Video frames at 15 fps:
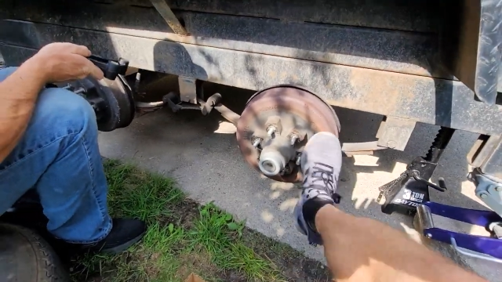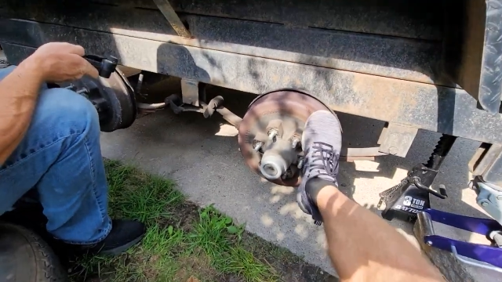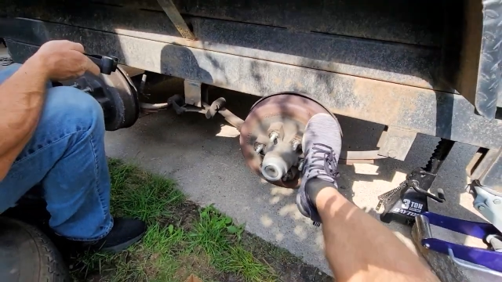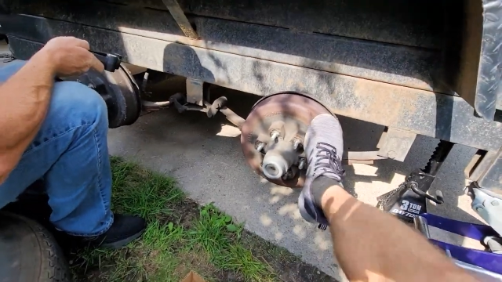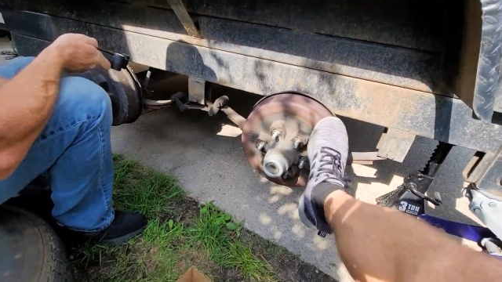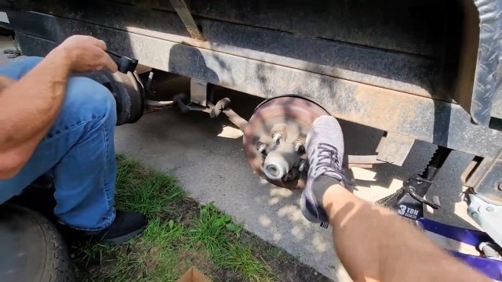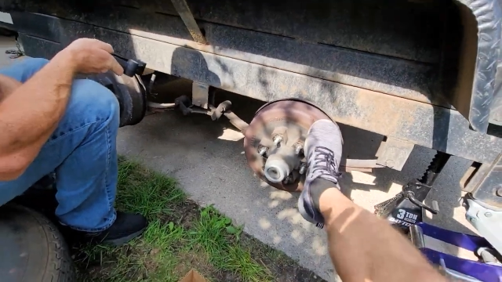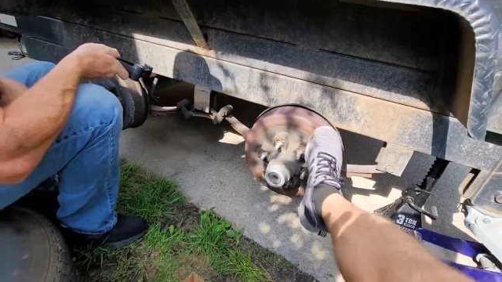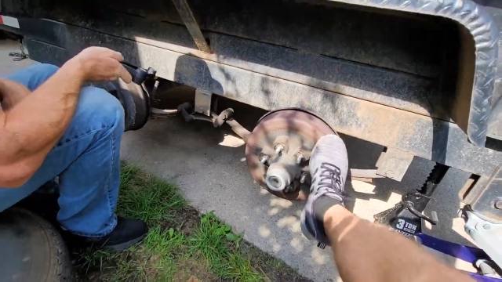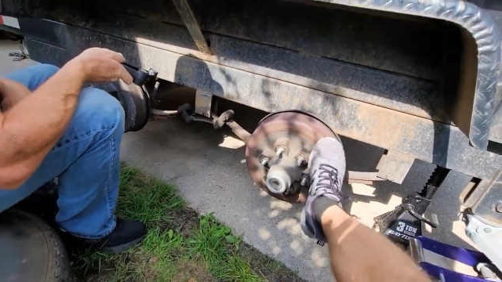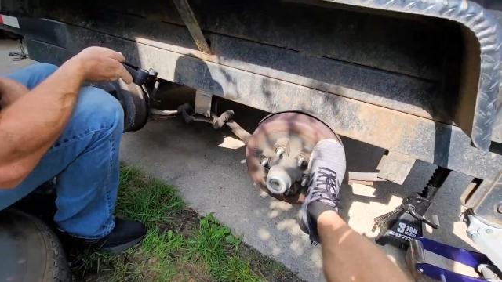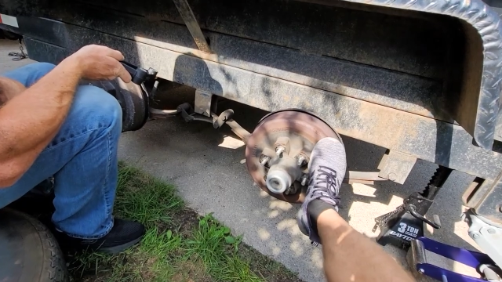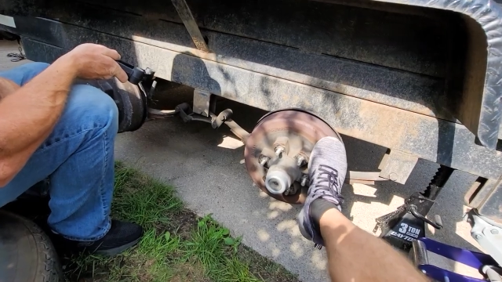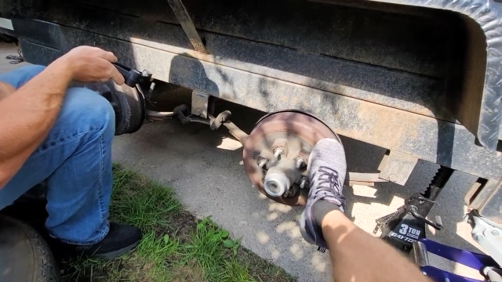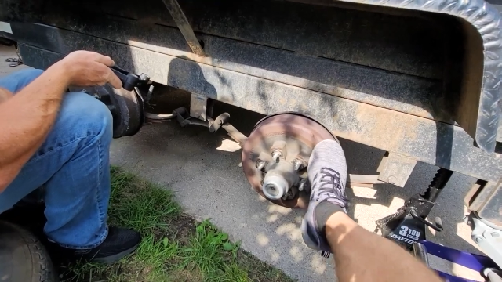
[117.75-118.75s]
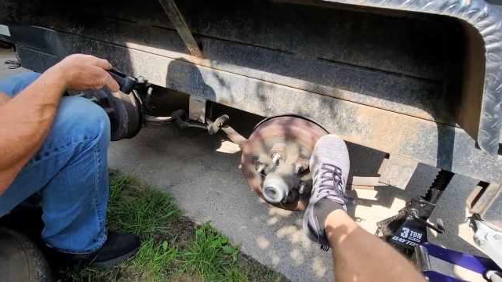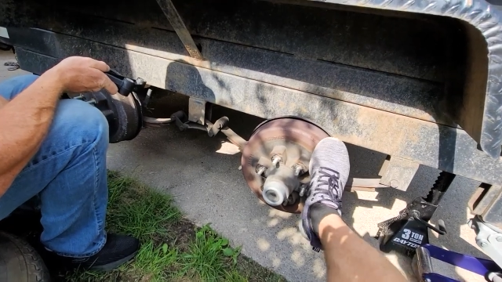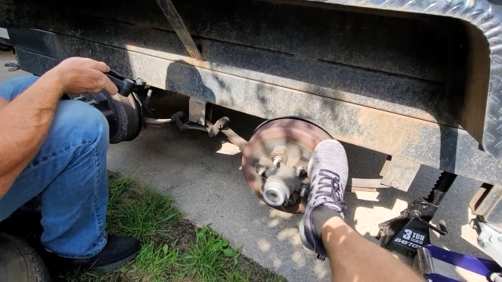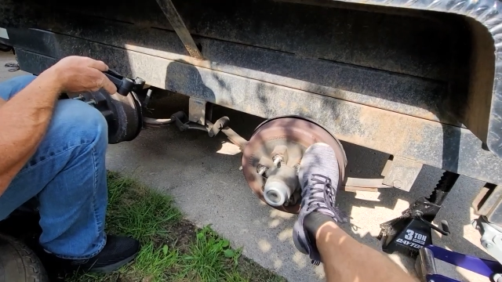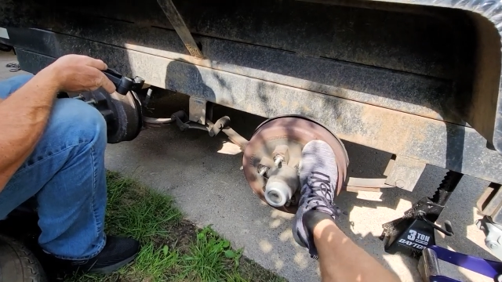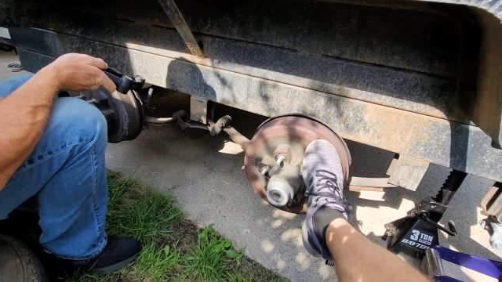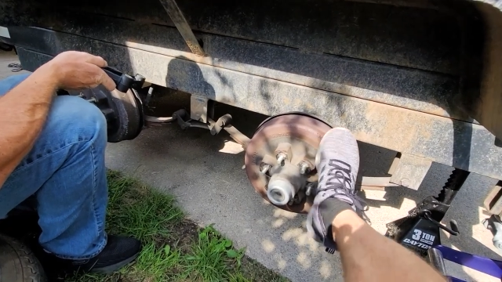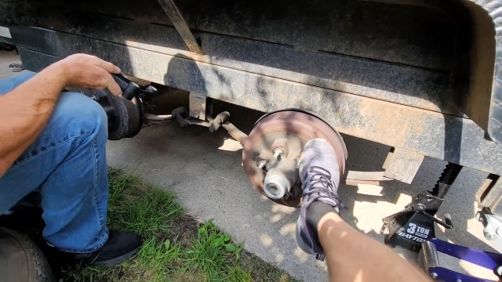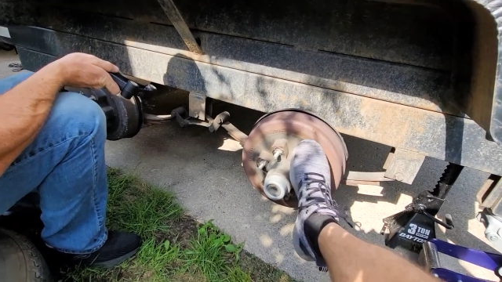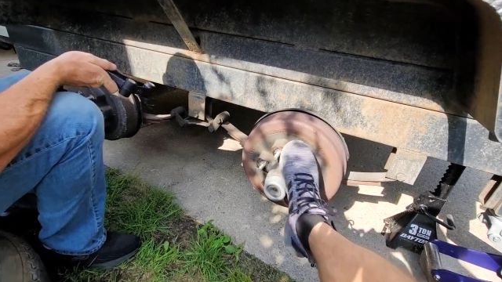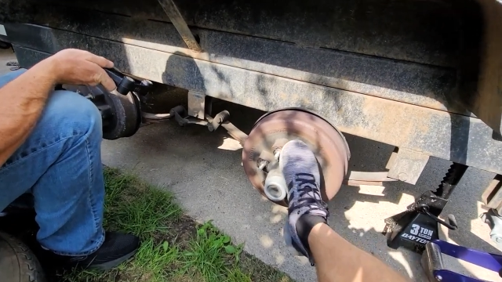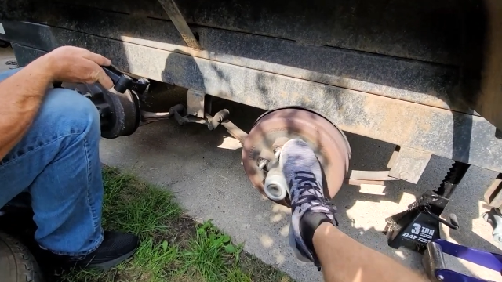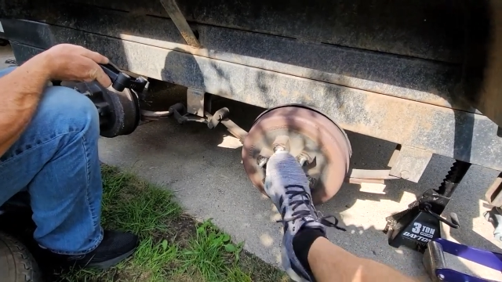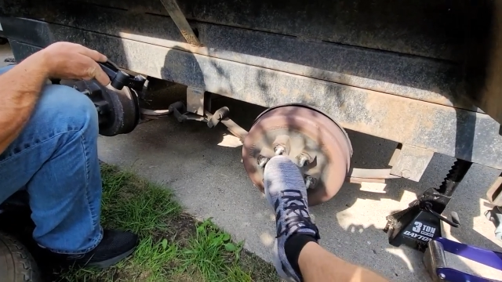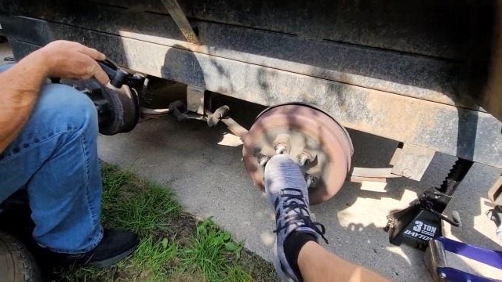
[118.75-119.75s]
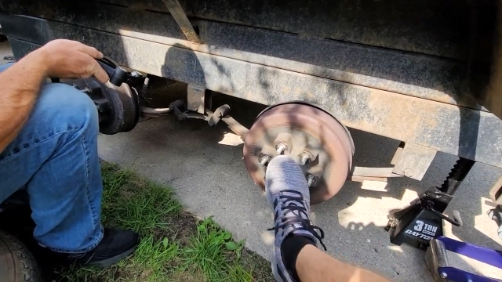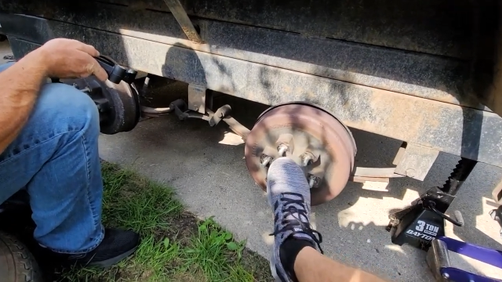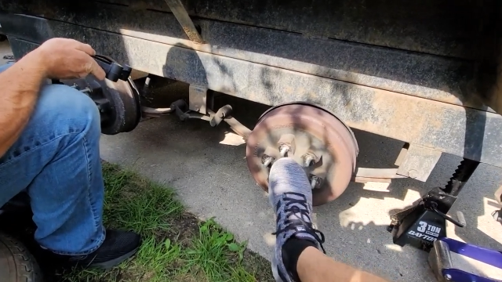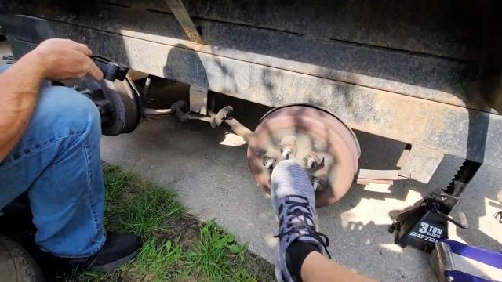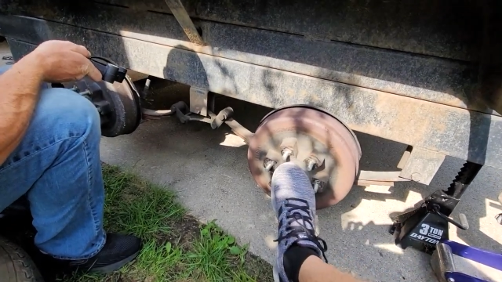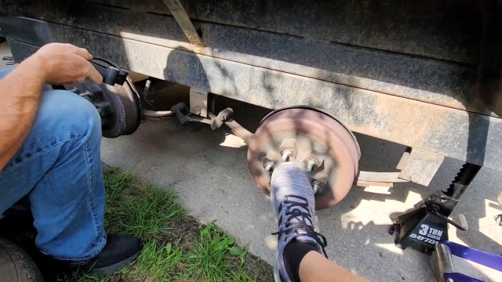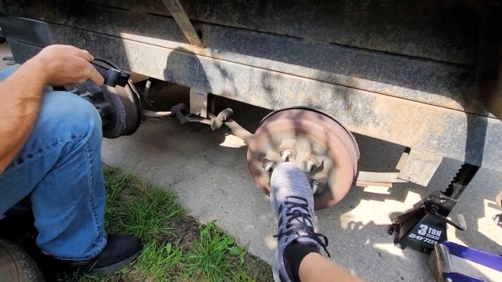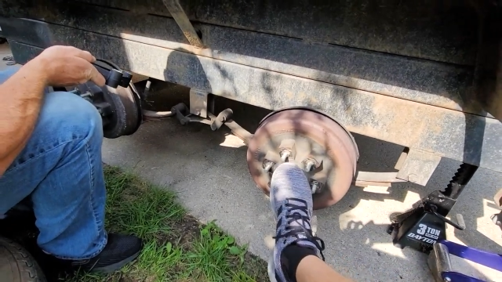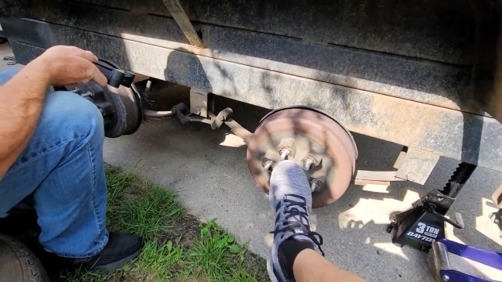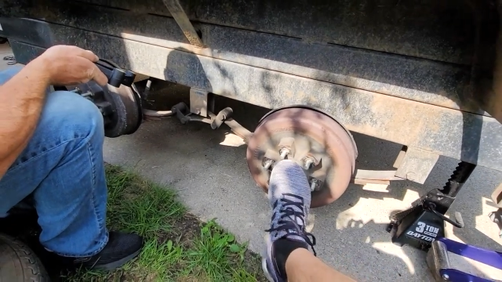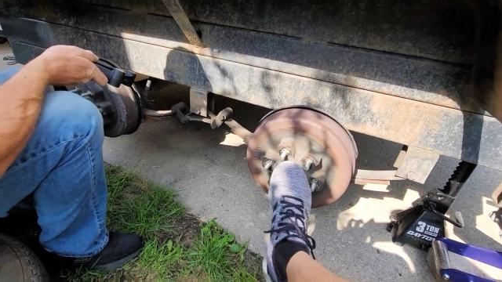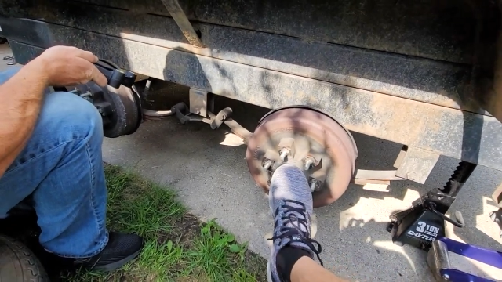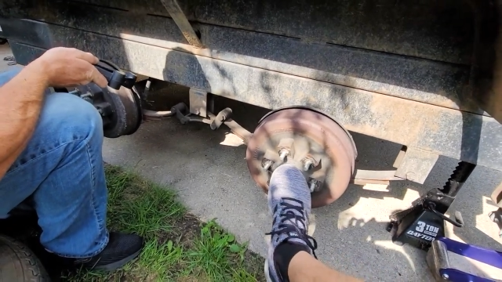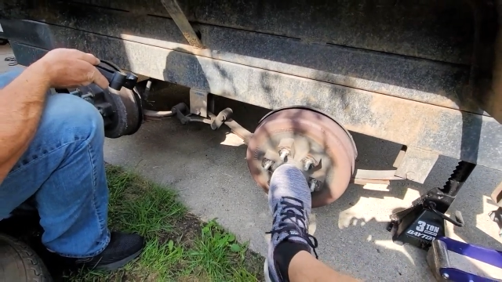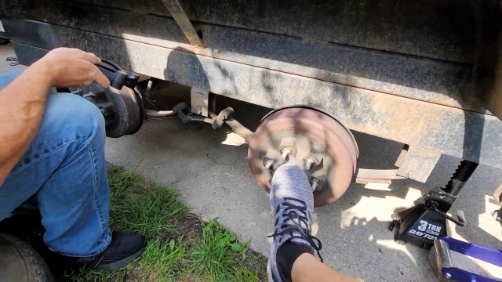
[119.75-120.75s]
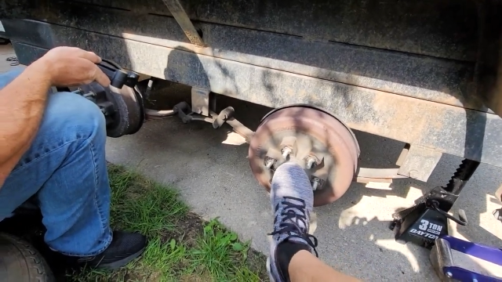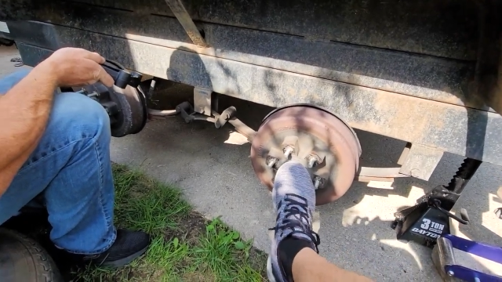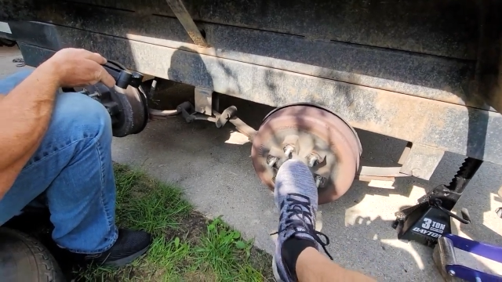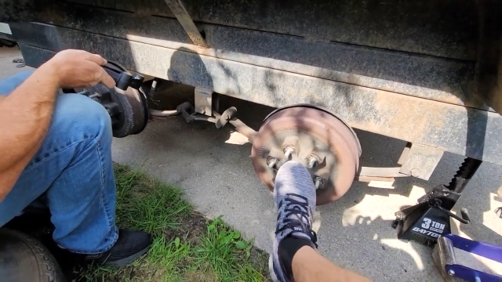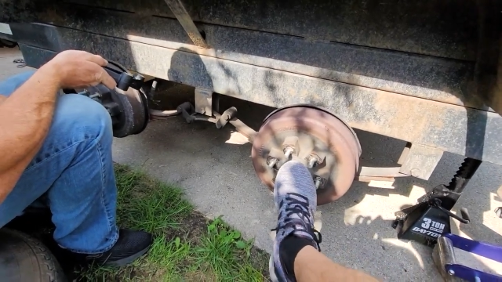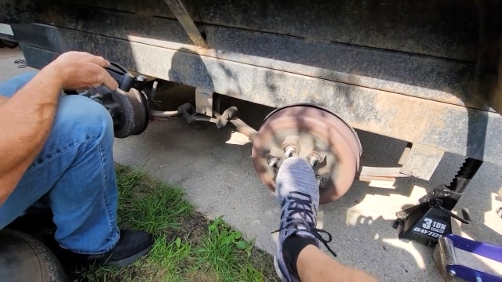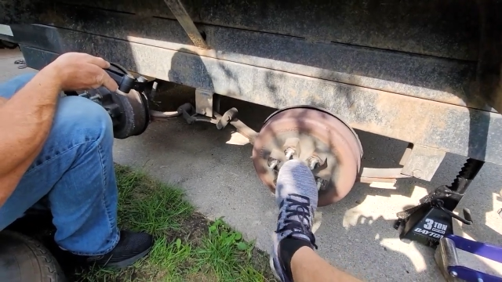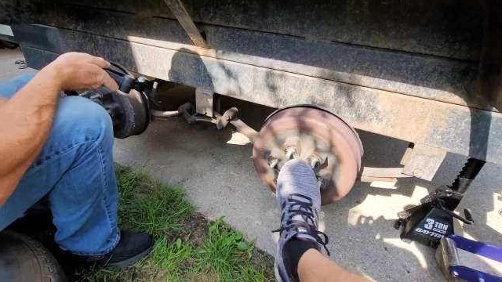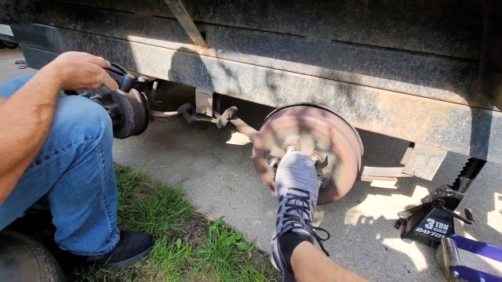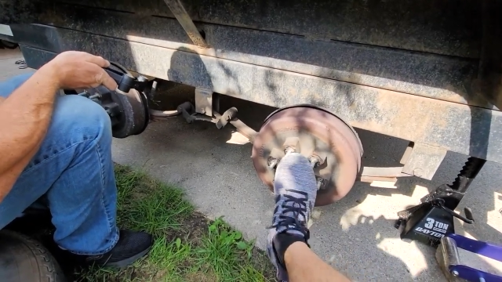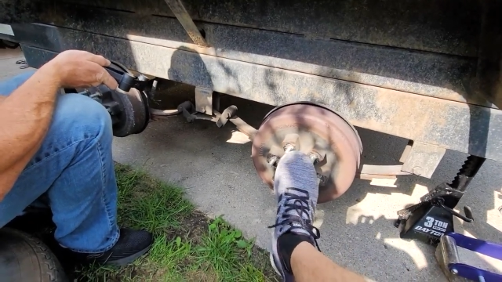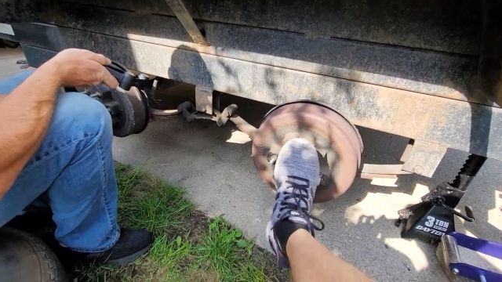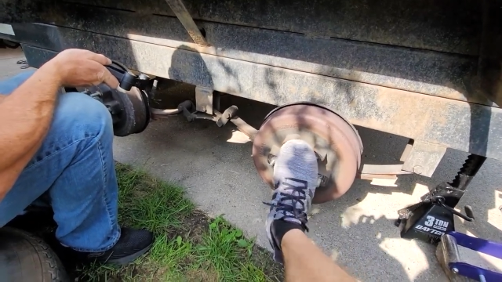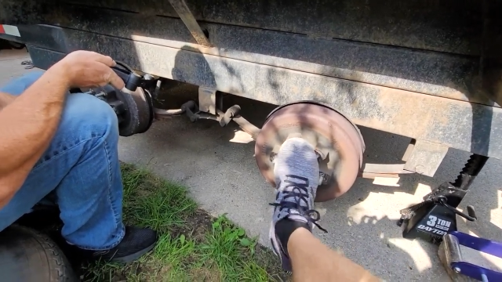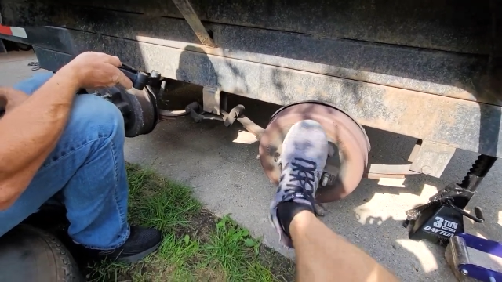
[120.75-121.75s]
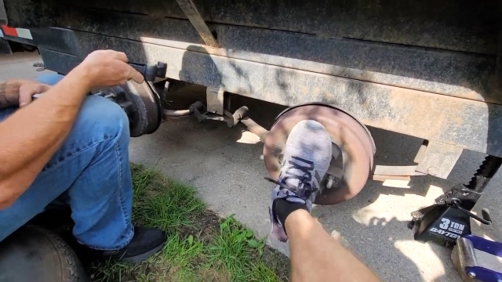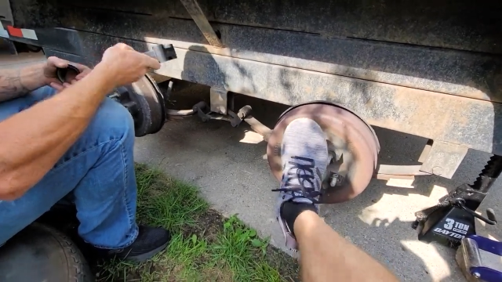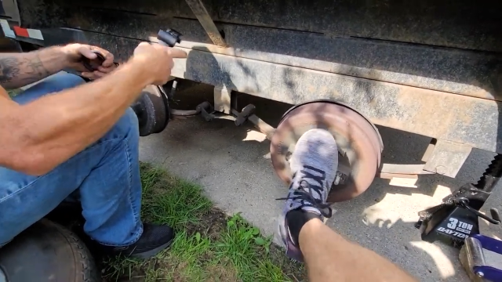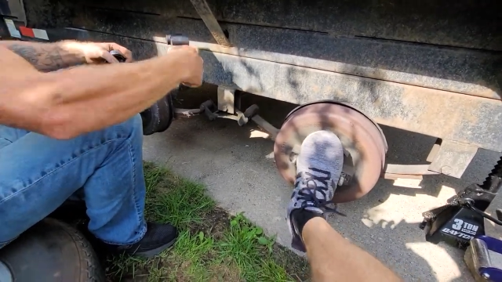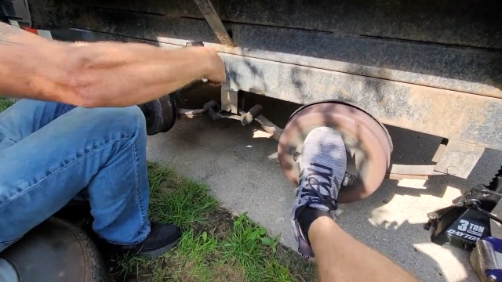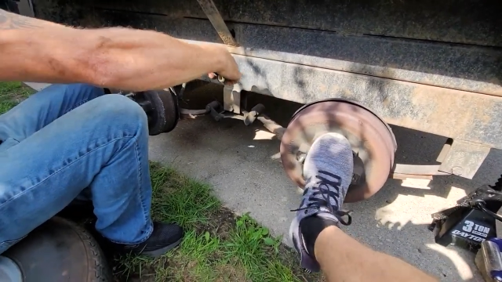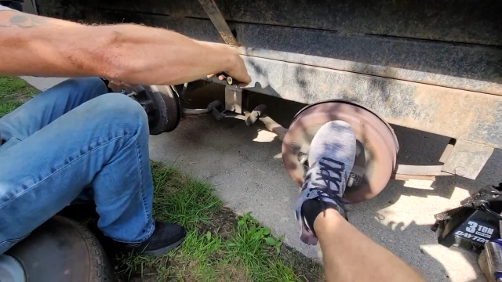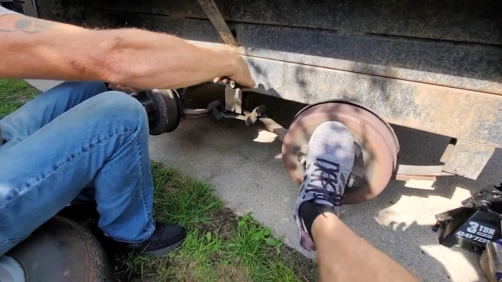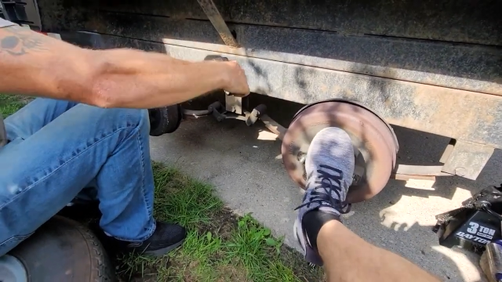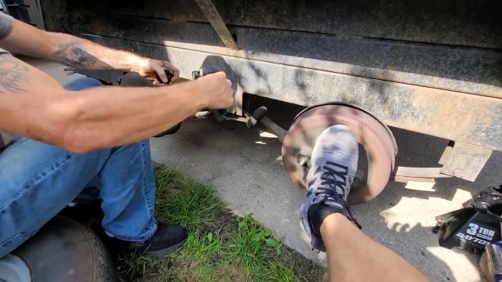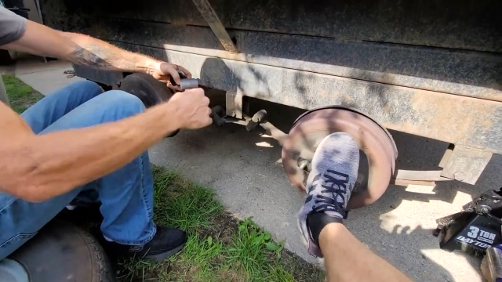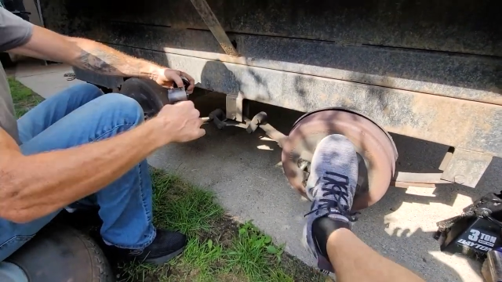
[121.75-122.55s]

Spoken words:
Nobody's mouth can be seen.